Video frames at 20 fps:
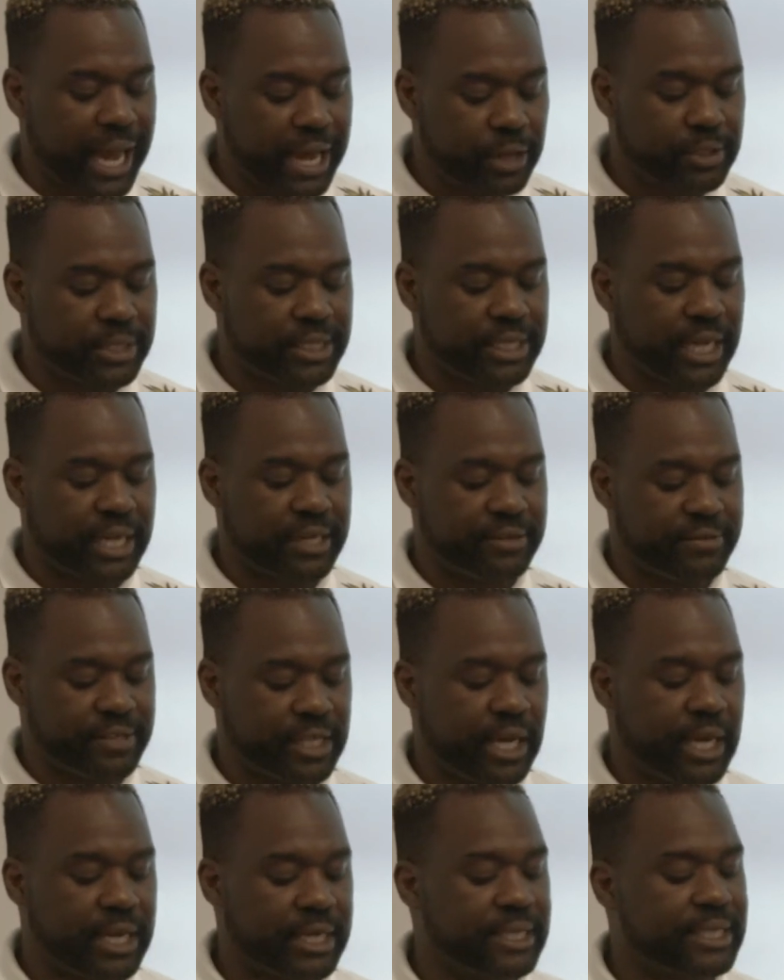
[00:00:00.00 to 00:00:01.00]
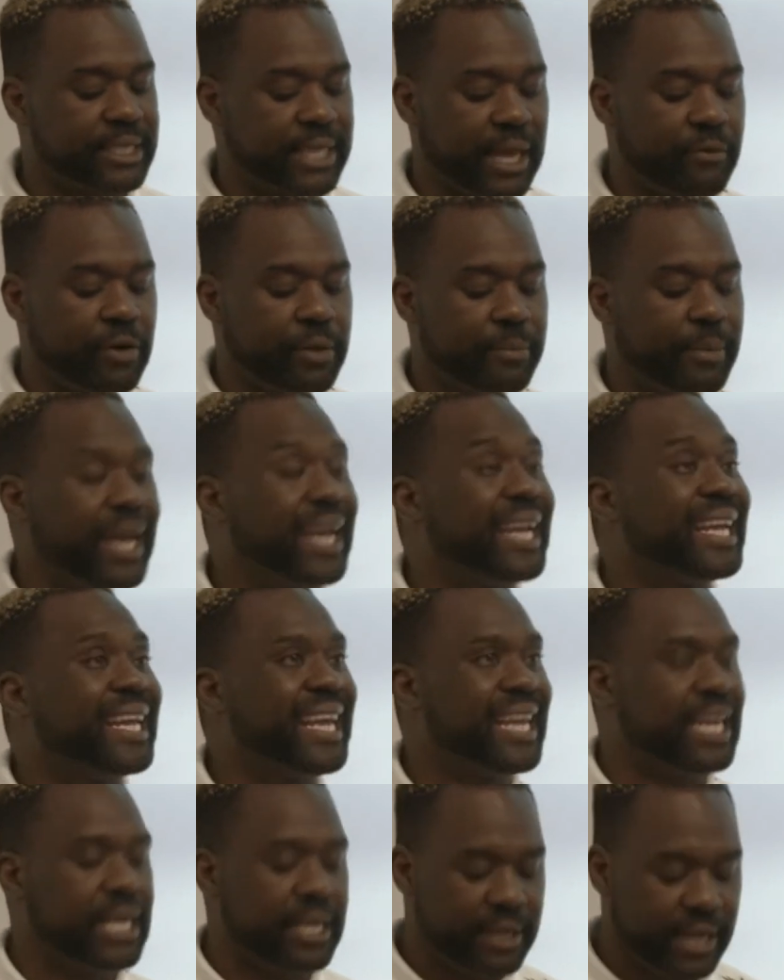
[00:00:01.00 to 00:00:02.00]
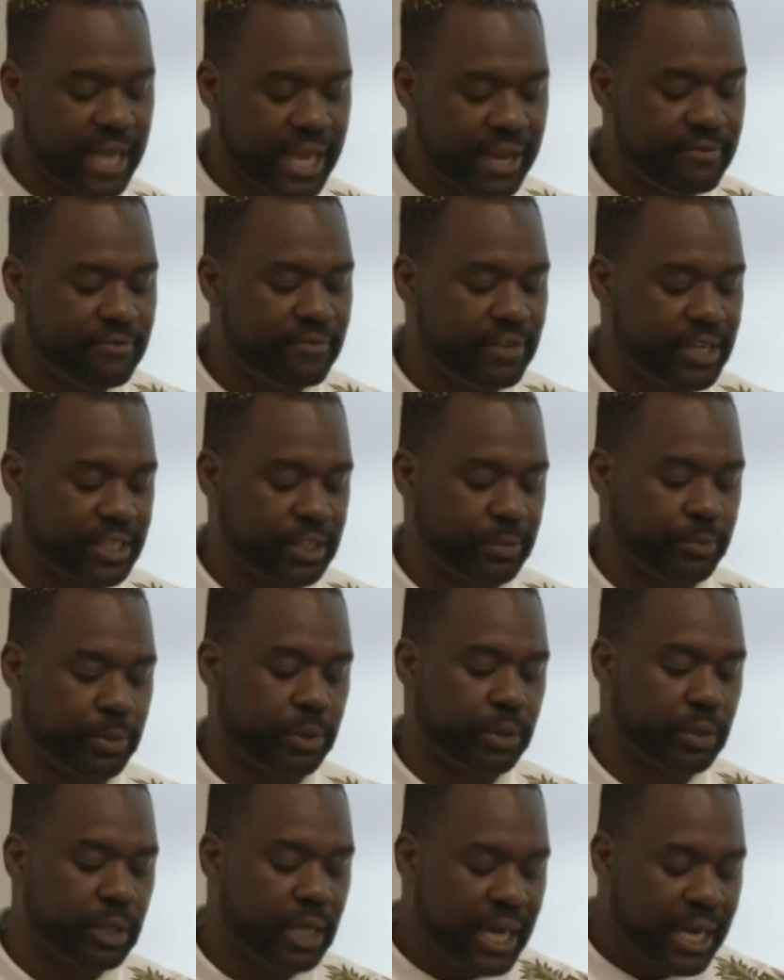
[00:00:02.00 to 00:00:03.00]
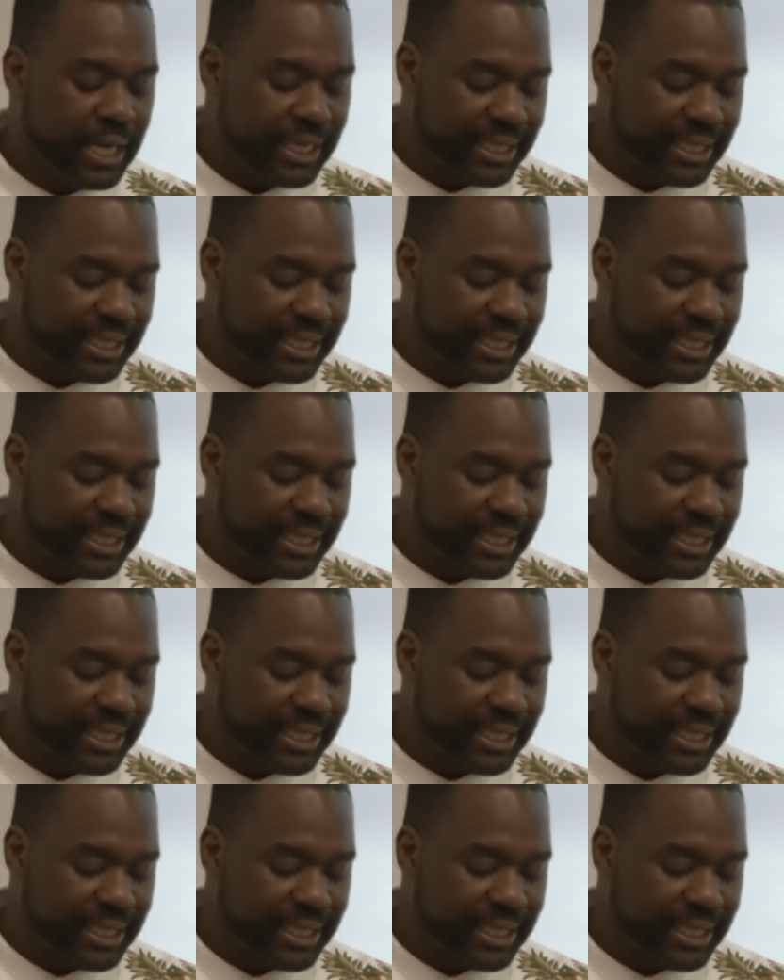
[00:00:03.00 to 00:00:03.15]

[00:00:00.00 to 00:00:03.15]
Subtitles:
outside of science that remain invisible,